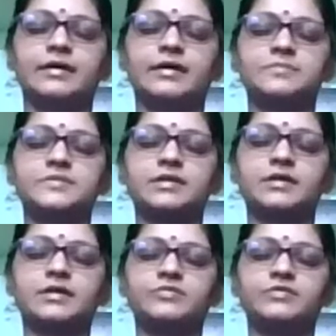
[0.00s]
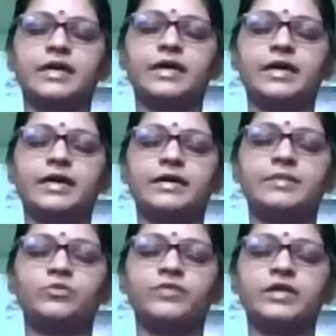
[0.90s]
observe the air
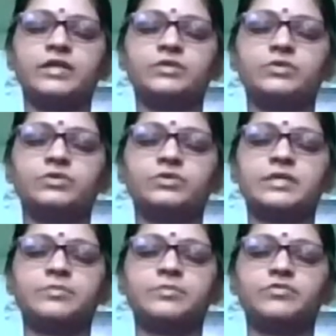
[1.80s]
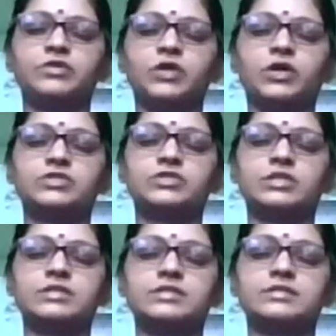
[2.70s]
moving through the tip of the
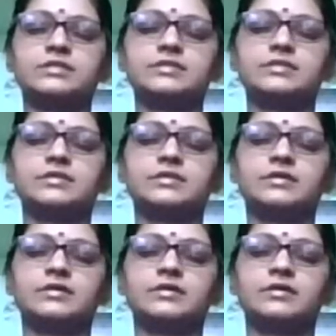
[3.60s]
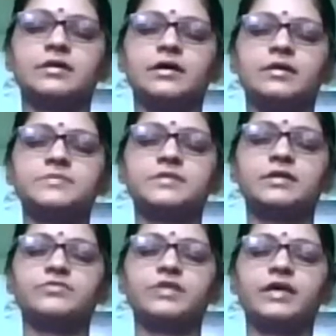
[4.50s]
nostrils.
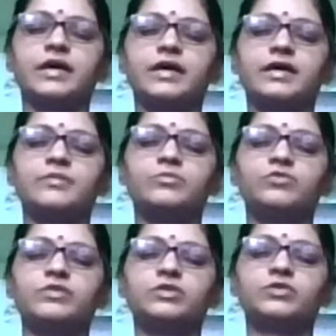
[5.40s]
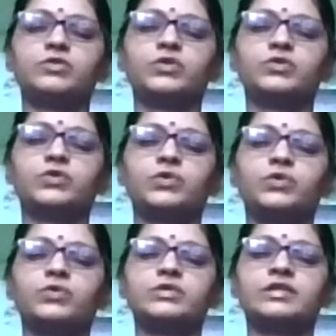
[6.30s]
Observe the air moving through your
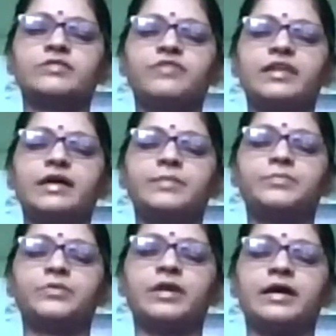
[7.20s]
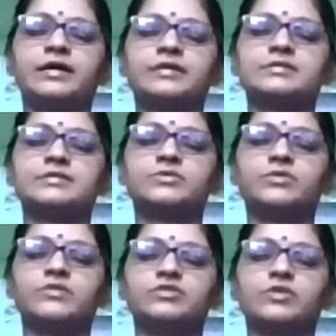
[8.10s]
throat and filling up your lungs. Do
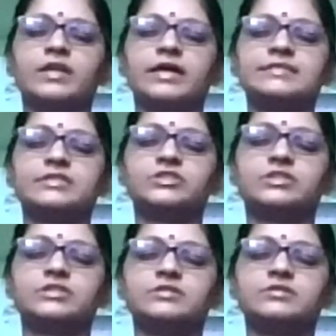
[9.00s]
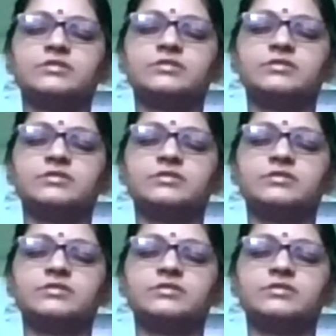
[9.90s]
a visualization.